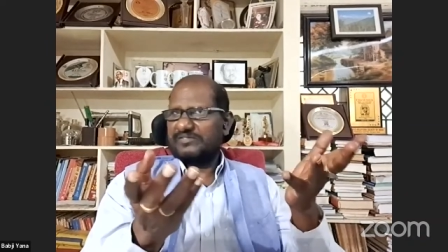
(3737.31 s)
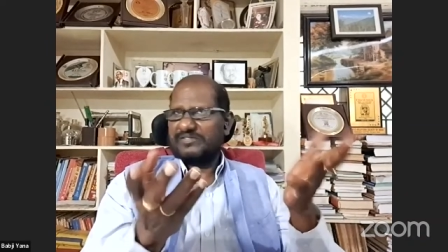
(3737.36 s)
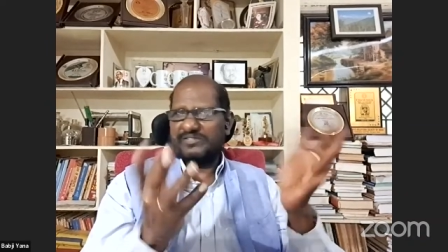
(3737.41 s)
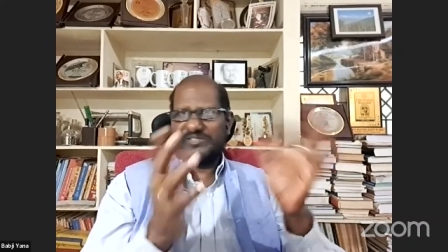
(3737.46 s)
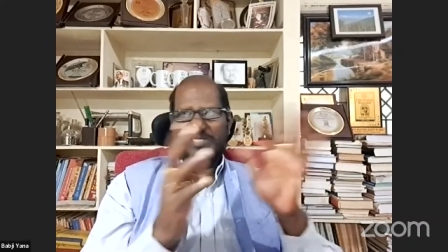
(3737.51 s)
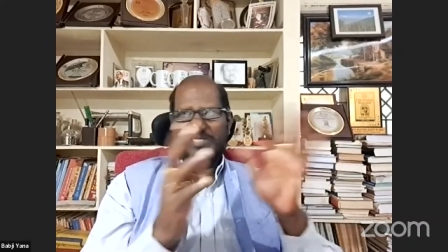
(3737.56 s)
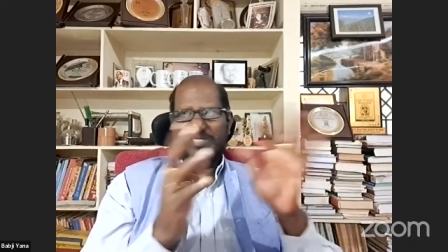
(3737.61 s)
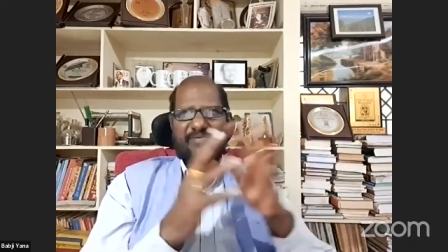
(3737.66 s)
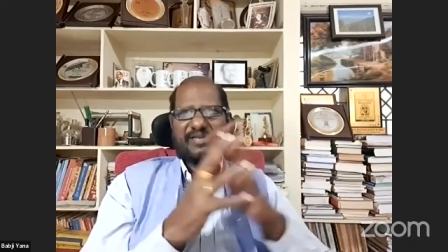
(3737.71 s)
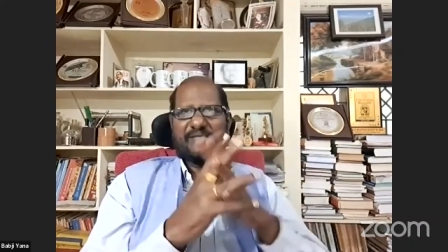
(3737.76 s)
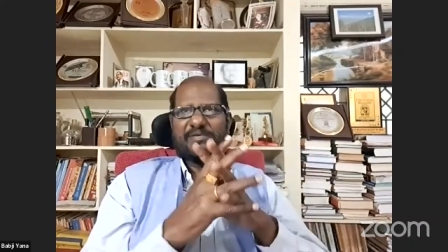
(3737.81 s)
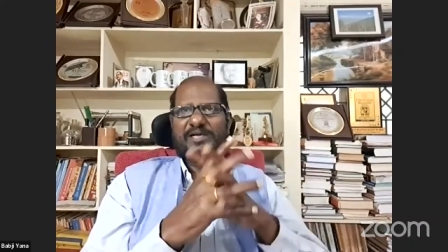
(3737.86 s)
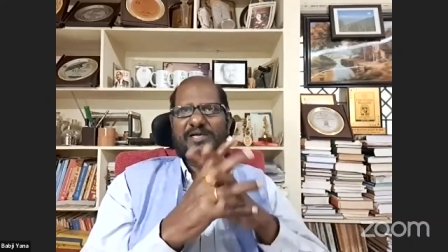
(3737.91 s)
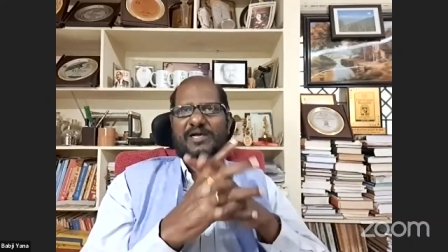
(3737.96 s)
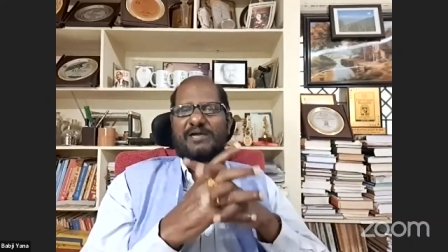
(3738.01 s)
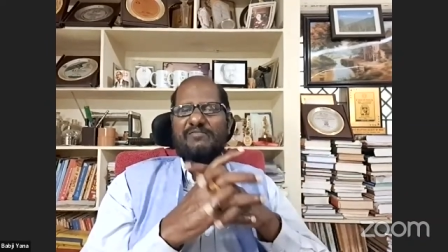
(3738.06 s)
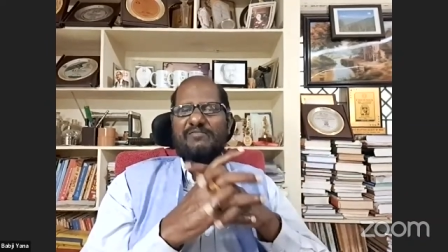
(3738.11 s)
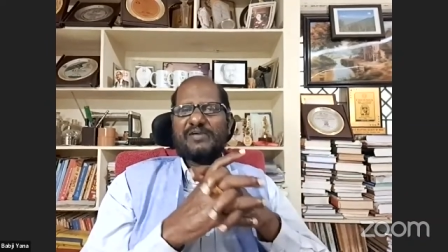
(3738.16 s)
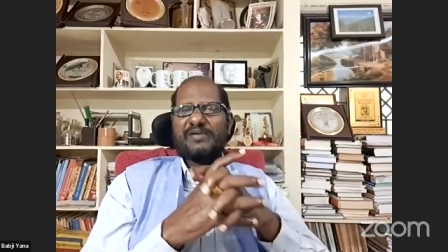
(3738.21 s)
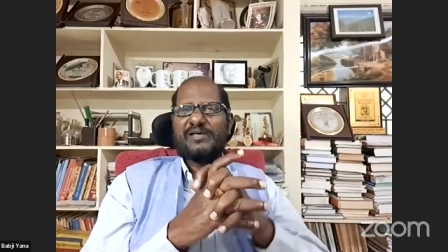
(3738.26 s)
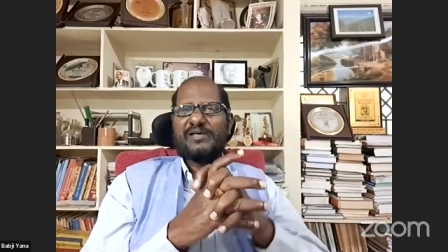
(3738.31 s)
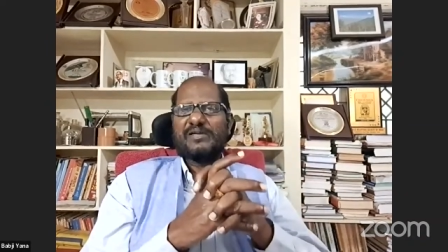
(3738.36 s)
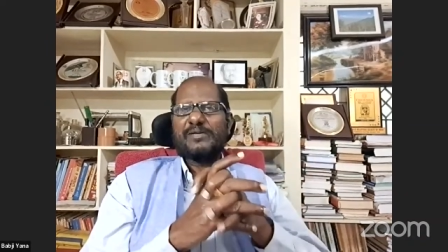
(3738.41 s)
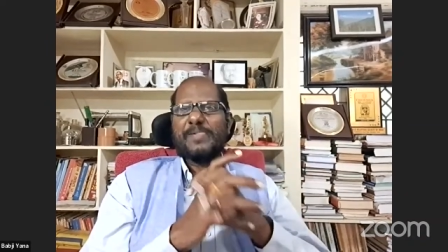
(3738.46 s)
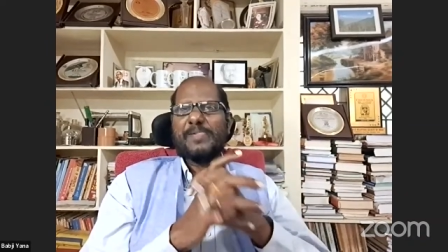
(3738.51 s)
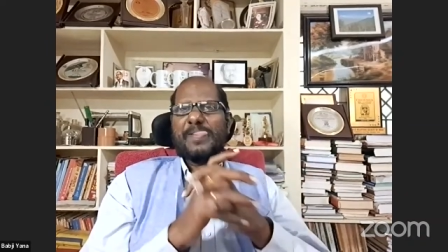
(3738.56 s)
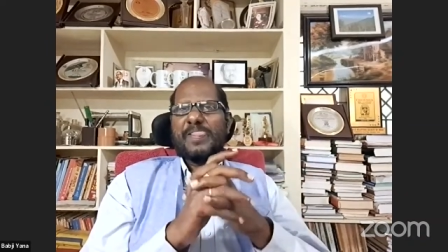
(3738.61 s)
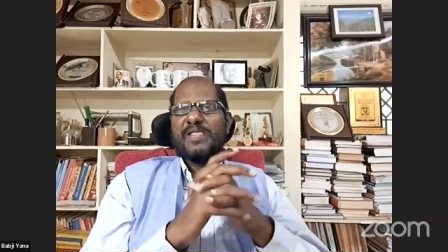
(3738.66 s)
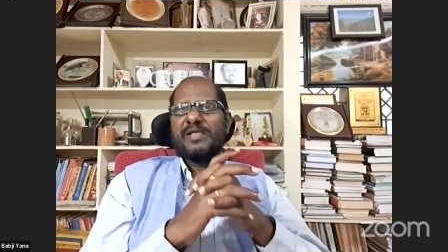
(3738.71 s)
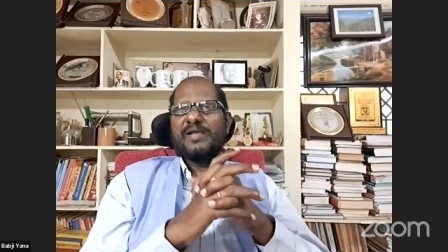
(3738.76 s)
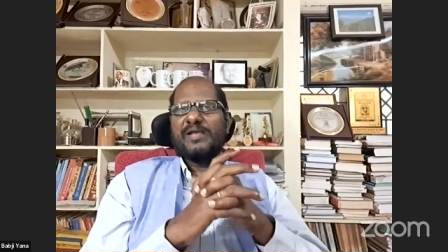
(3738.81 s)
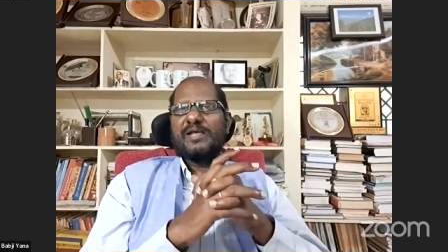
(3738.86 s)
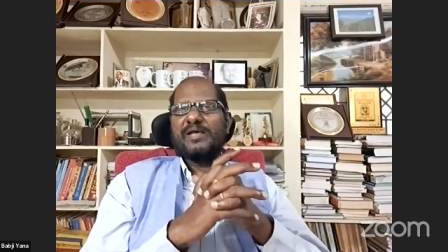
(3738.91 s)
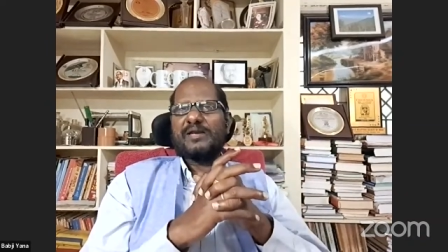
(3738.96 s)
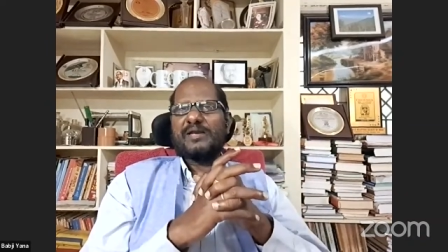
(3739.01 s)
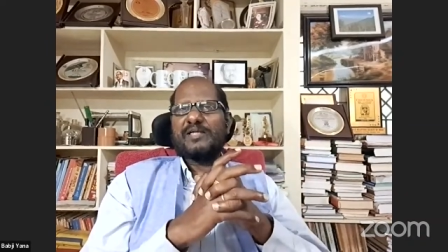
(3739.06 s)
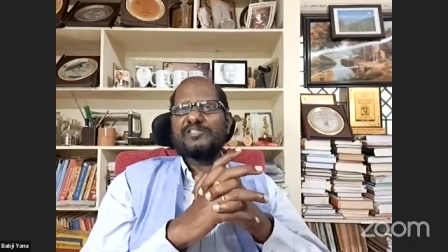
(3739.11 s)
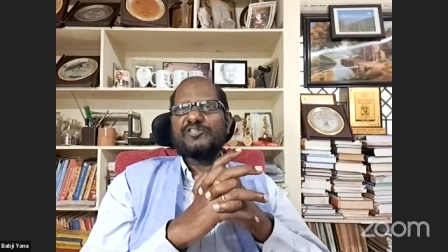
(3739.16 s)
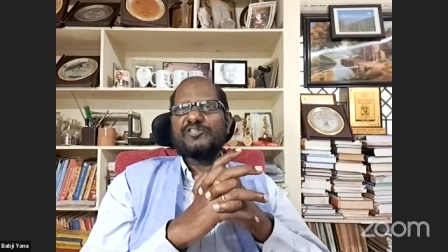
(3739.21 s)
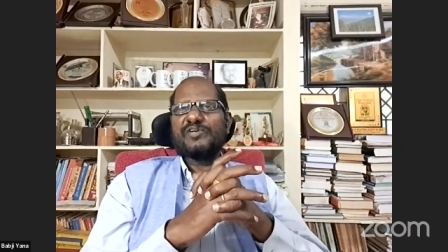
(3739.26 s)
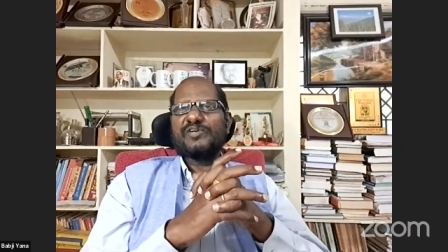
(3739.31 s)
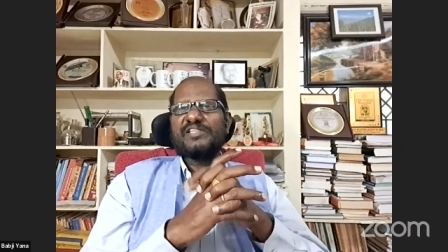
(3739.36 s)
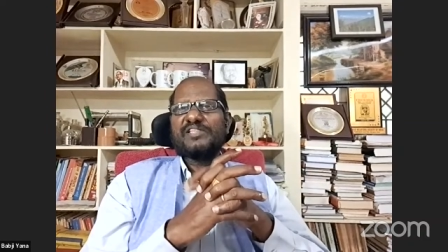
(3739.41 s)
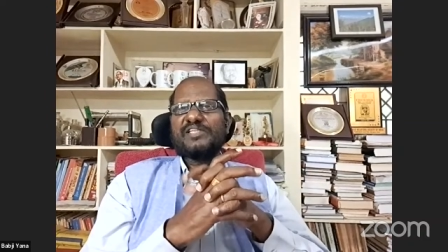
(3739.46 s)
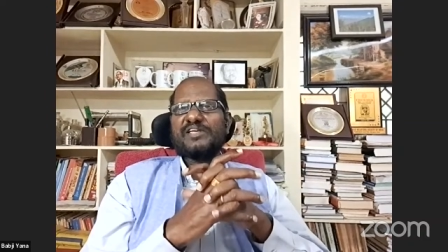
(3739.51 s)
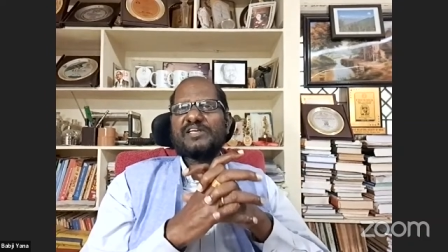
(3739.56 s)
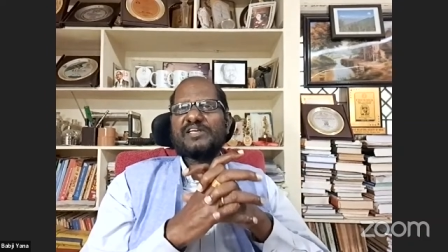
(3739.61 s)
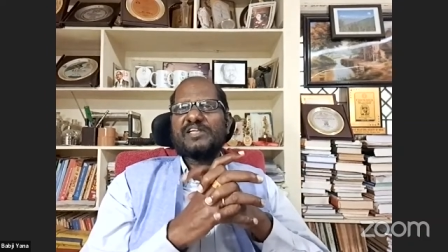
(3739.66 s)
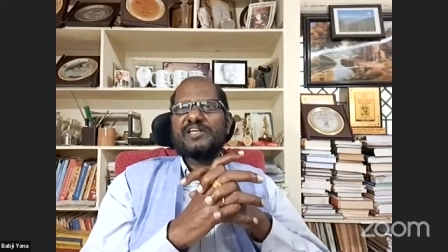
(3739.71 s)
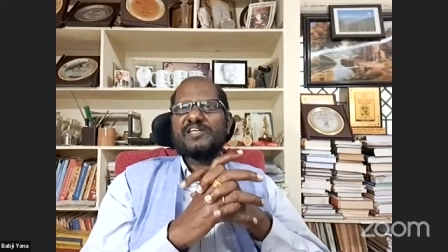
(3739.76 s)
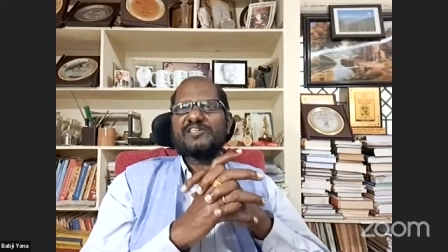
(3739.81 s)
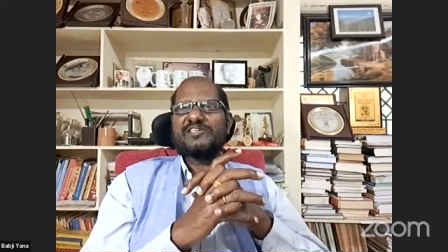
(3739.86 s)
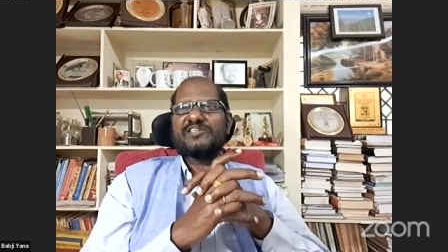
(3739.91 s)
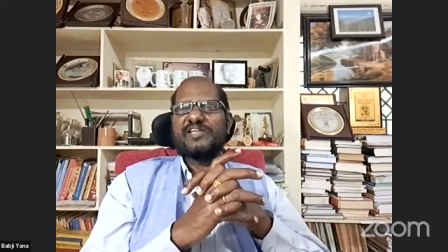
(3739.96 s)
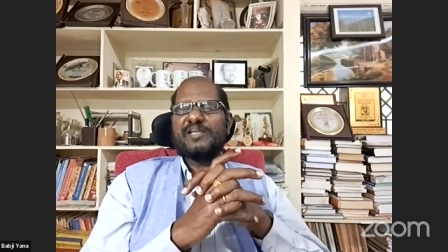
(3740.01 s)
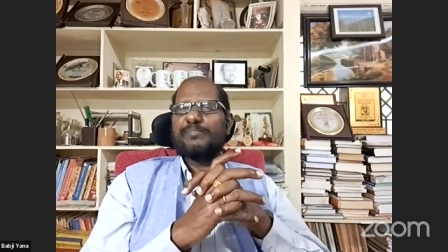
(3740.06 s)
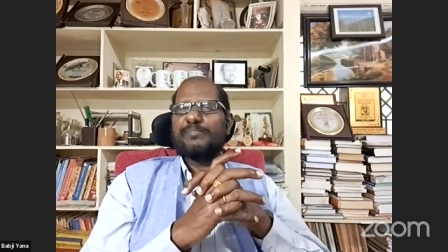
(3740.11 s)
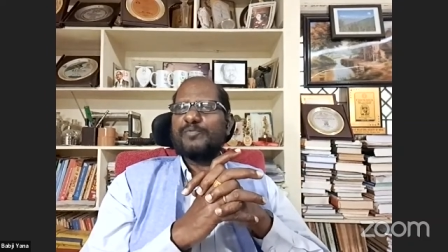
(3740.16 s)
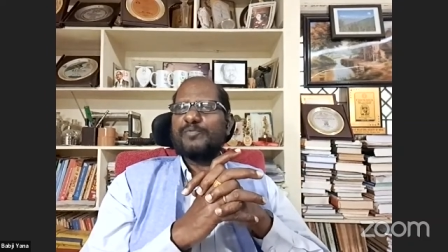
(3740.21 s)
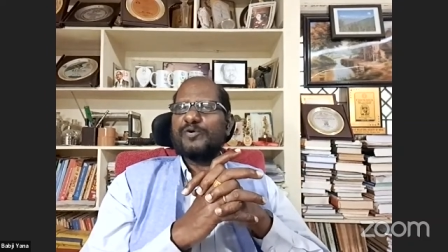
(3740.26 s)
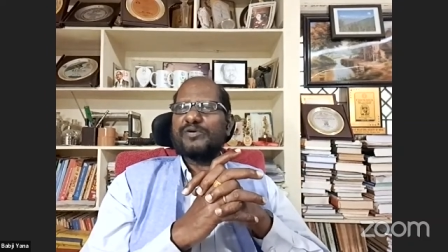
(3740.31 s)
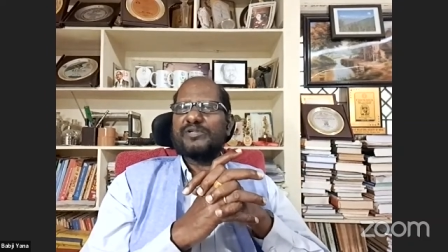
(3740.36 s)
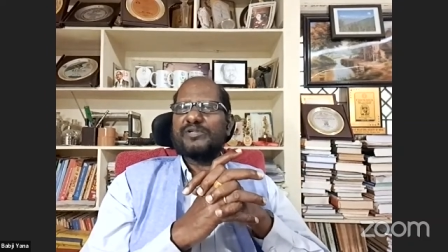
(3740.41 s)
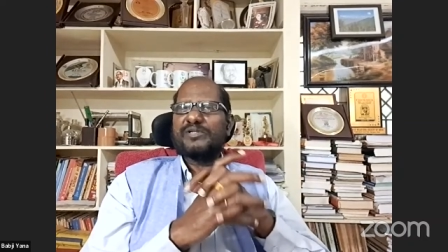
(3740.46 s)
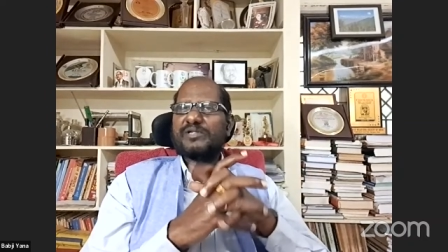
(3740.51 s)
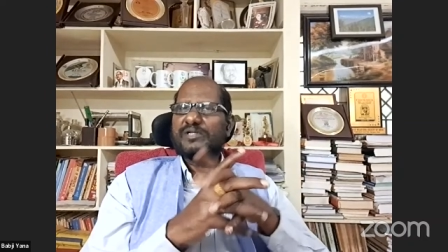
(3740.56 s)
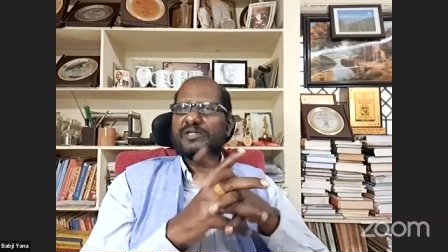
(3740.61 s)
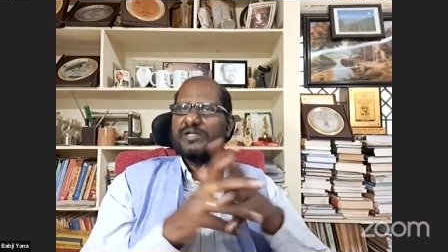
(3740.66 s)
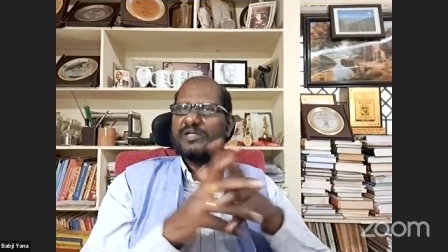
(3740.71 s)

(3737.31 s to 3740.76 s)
Similarly, our Rajiv Gandhi International Airport,